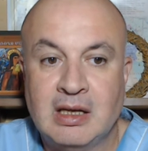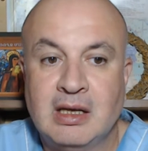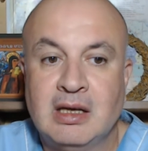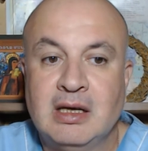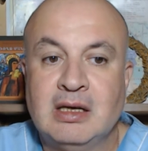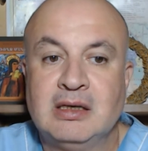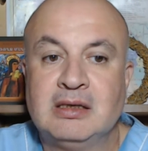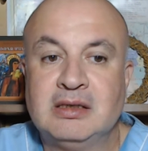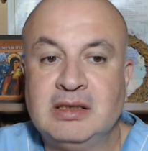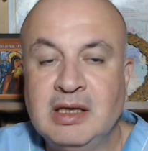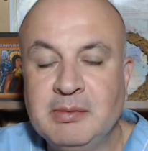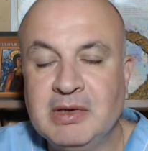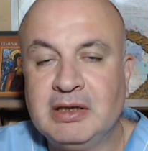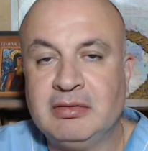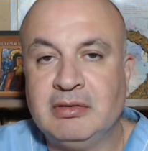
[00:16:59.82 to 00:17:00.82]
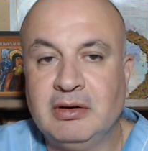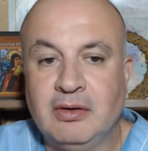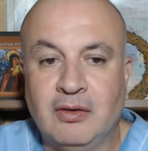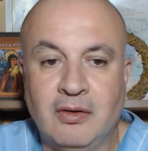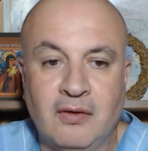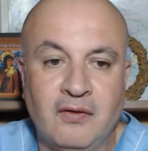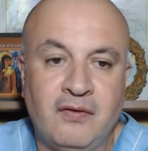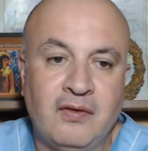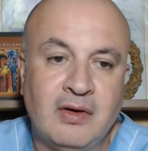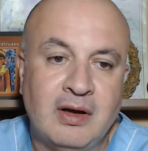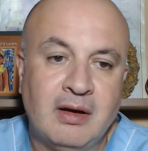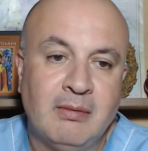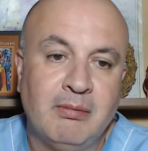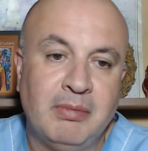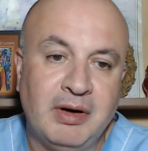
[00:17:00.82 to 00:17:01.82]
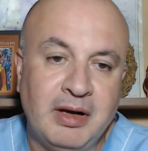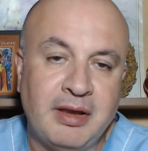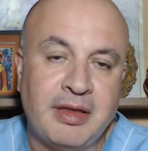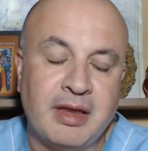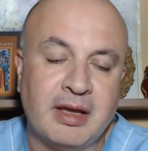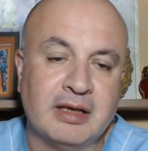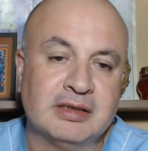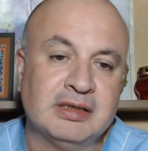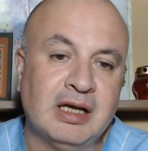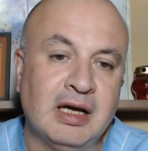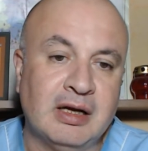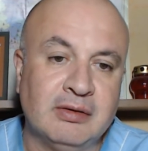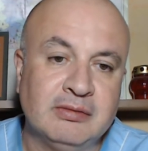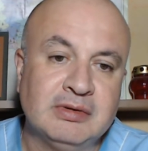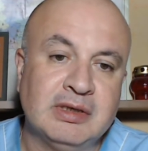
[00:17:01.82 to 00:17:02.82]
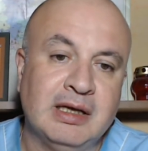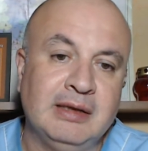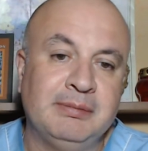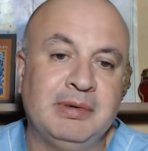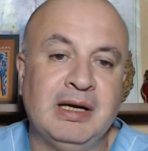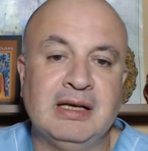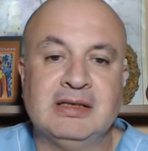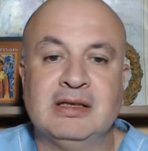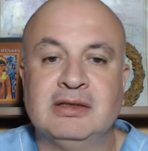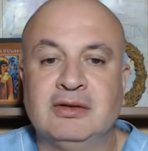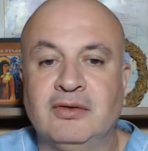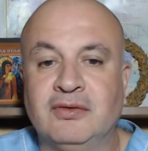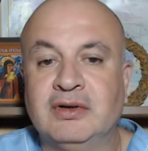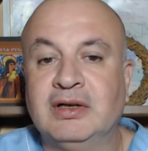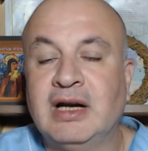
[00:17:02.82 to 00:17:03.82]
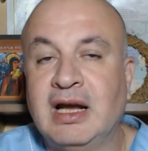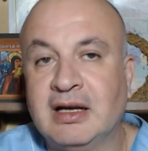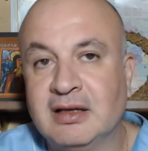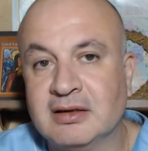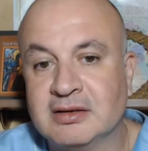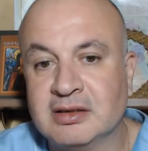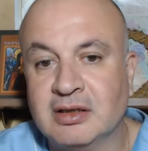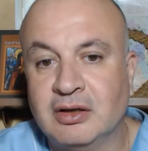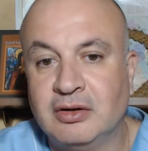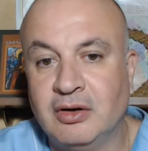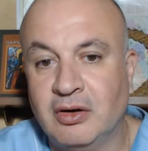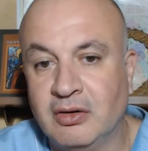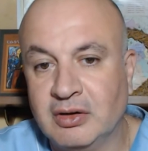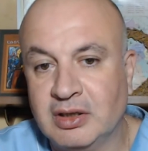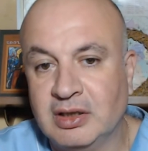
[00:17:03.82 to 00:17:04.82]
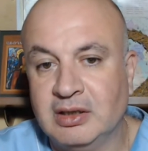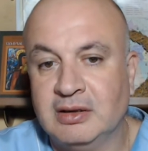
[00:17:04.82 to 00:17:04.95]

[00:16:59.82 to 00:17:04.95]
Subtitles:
symmetry of breath sounds, and presence of crackles, rhonchi,